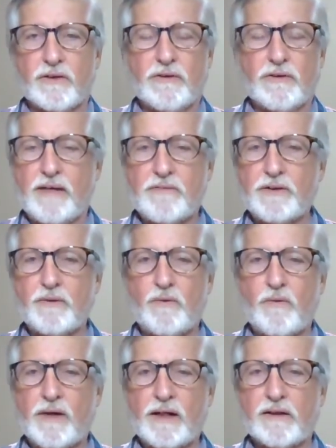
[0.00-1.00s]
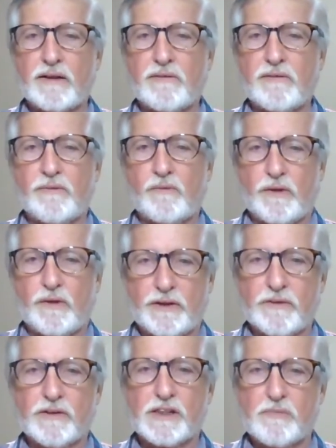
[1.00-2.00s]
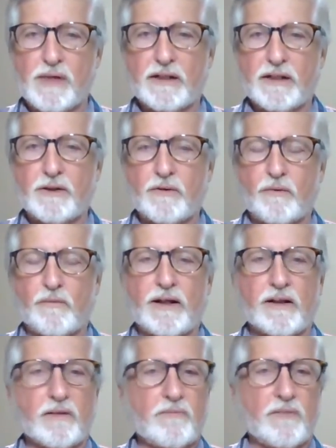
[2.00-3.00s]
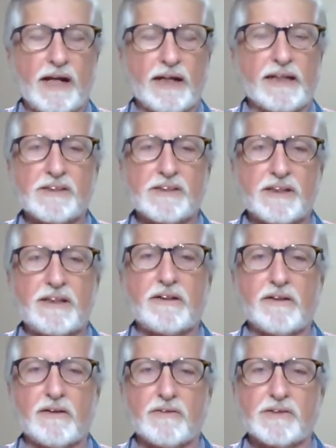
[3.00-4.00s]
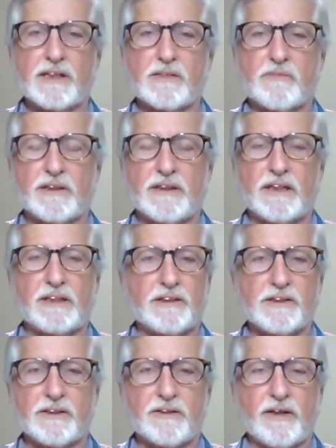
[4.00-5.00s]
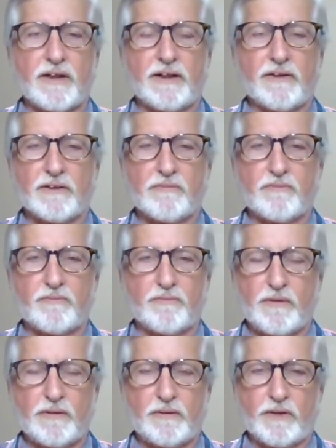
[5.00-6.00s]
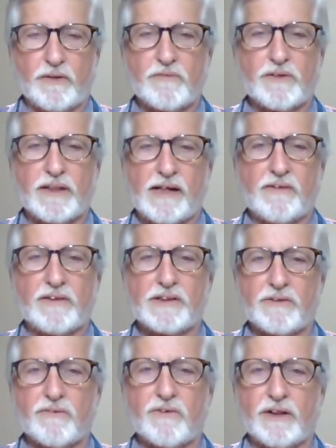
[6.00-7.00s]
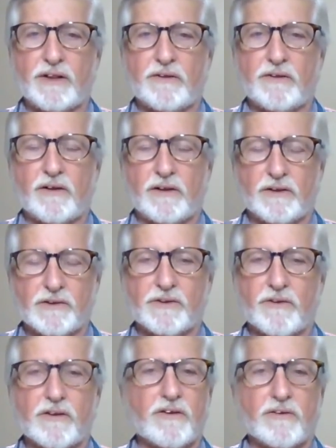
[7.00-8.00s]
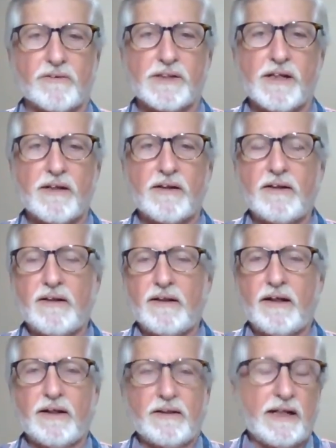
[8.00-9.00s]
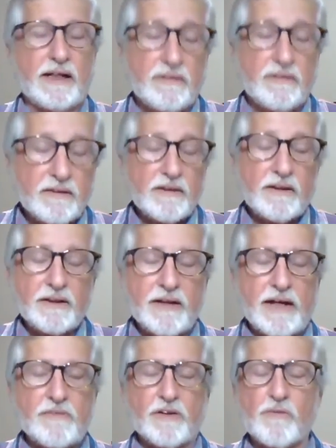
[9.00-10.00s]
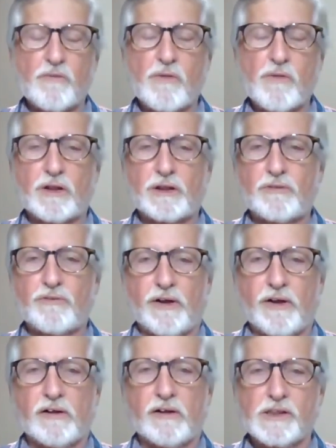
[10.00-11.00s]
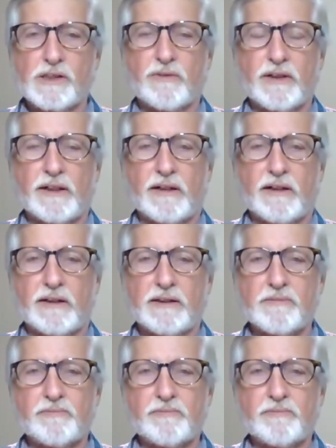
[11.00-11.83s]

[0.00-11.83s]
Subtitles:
You have to do well and where you're expected to do well and exceed those expectations in whatever counties you think are your strongholds. And then you have a little more margin for error in the swing counties.